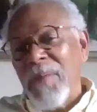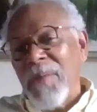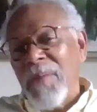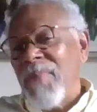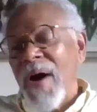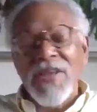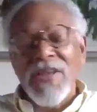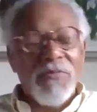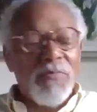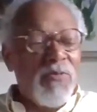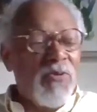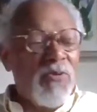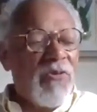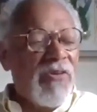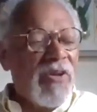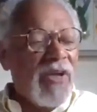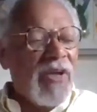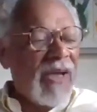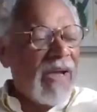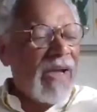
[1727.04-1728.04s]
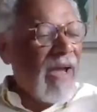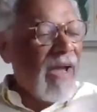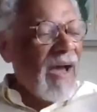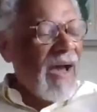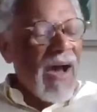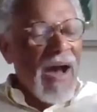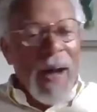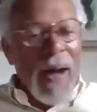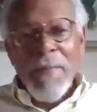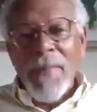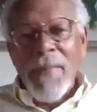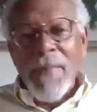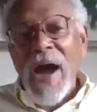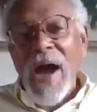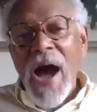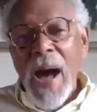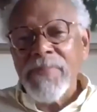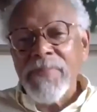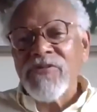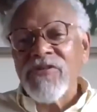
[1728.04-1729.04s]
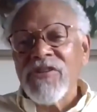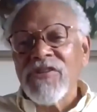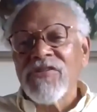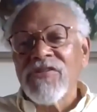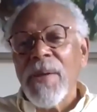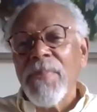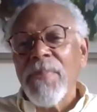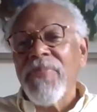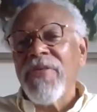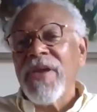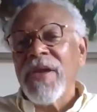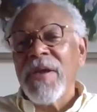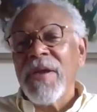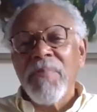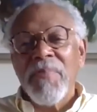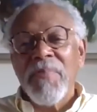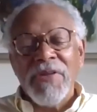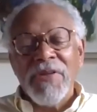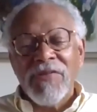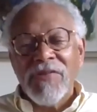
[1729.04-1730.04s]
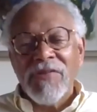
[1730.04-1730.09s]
body's moving. I'm accomplishing something, but